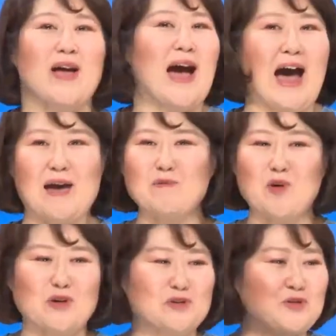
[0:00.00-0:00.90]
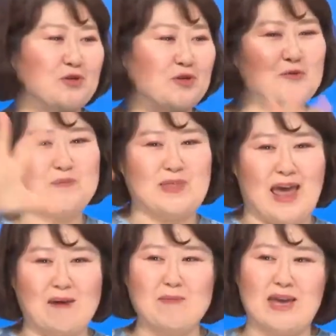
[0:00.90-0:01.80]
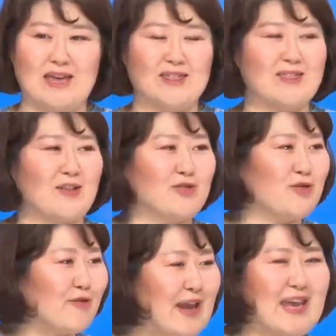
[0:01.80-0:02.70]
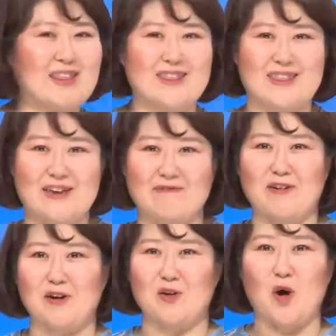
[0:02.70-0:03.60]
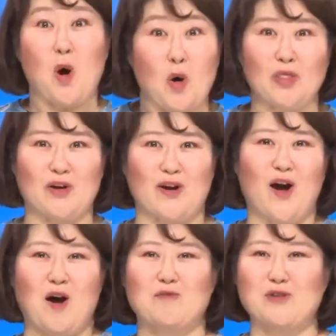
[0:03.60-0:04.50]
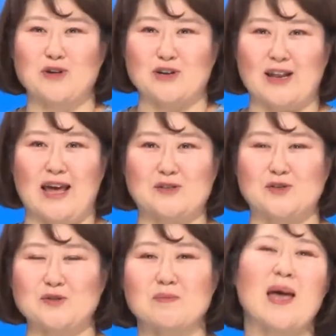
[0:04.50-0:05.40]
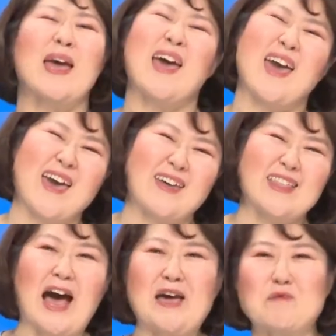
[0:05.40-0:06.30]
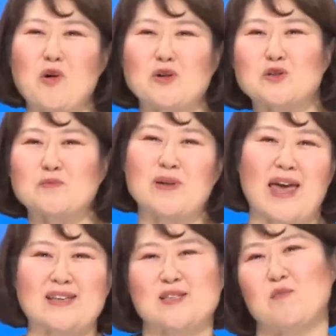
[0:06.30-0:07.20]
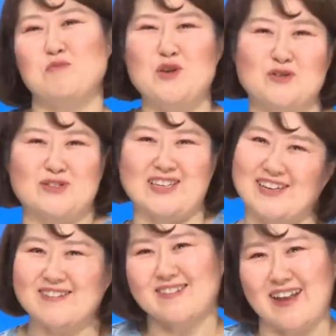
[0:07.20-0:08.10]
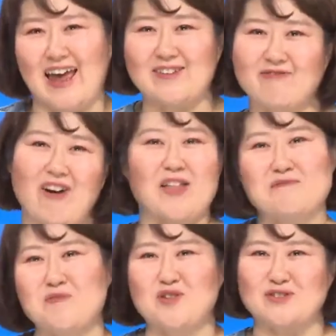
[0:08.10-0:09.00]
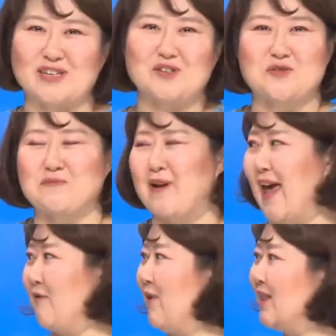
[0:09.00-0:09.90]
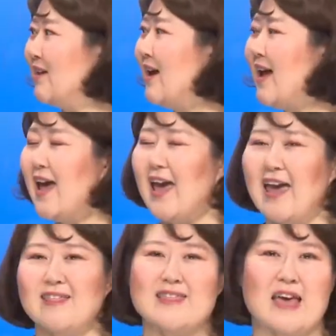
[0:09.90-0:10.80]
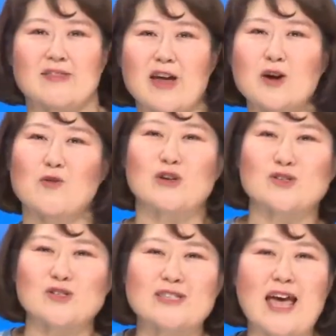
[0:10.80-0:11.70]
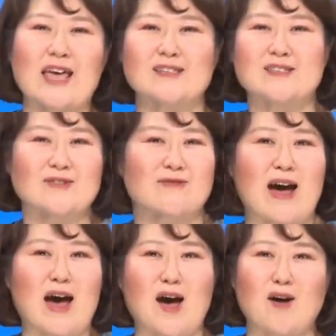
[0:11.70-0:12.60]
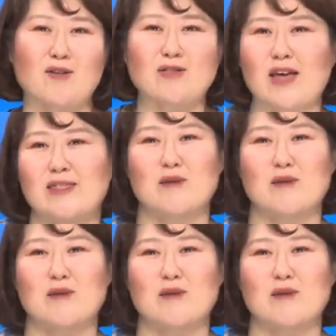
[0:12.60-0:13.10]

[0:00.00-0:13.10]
I'm going to group them in the 3 different corners of your classroom, and I'm going to play some music, like fun music to play with. And then they're going to dance around and they